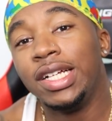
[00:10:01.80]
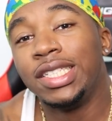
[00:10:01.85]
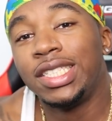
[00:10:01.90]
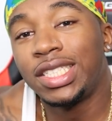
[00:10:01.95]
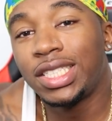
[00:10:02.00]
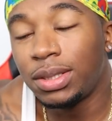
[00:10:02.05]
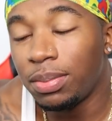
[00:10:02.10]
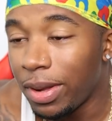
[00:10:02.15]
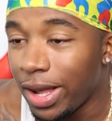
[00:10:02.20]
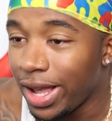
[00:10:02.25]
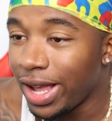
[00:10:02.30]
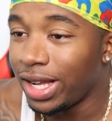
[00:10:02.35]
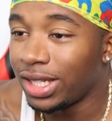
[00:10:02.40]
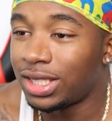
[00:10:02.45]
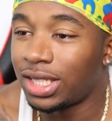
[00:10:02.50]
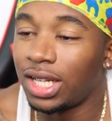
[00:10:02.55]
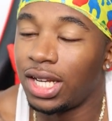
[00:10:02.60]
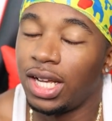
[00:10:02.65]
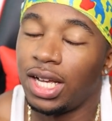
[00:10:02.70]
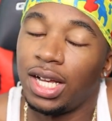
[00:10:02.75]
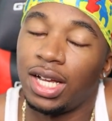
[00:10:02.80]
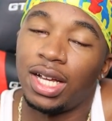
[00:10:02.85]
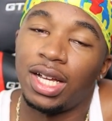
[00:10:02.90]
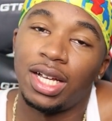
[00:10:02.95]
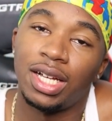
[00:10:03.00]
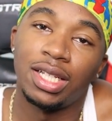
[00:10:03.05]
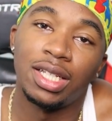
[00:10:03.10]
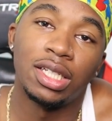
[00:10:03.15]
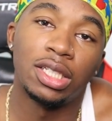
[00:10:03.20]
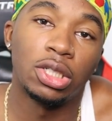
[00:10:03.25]
Smash
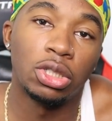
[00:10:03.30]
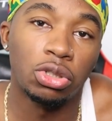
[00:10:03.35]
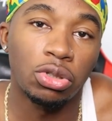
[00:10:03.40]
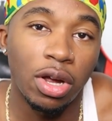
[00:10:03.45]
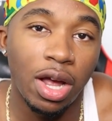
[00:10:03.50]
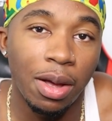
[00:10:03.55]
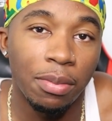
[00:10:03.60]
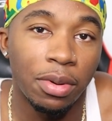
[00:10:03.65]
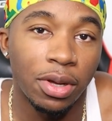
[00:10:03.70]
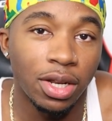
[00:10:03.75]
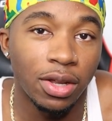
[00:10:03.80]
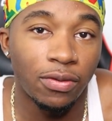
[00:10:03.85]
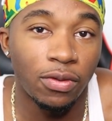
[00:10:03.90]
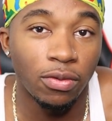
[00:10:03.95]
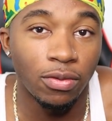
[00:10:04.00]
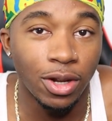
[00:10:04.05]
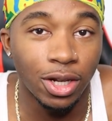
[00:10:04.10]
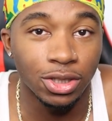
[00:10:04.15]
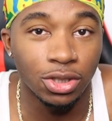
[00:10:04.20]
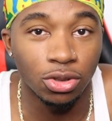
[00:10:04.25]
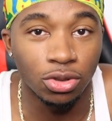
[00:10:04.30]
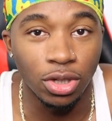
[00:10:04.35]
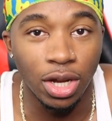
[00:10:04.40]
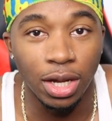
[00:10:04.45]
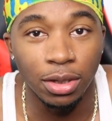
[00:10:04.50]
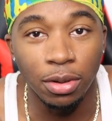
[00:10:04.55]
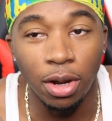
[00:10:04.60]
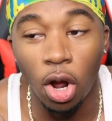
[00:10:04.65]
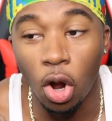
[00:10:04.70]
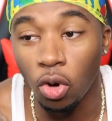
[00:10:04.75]
the subscribe button if you've not
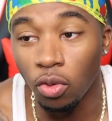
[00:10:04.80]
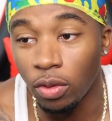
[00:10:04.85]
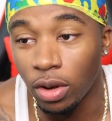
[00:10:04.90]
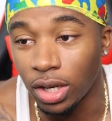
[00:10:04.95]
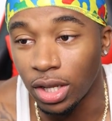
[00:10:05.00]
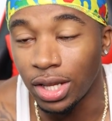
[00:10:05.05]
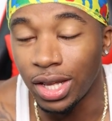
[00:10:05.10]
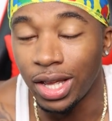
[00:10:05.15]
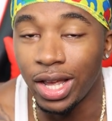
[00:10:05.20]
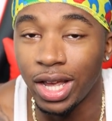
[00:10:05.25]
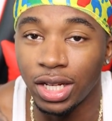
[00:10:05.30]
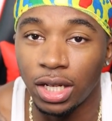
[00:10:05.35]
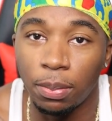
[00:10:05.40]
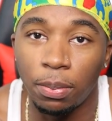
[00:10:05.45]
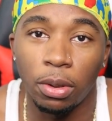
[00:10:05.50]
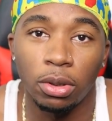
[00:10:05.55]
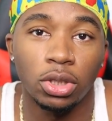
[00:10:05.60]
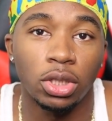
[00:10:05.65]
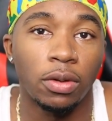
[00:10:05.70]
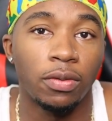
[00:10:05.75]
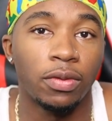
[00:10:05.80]
subscribed already. Hit the post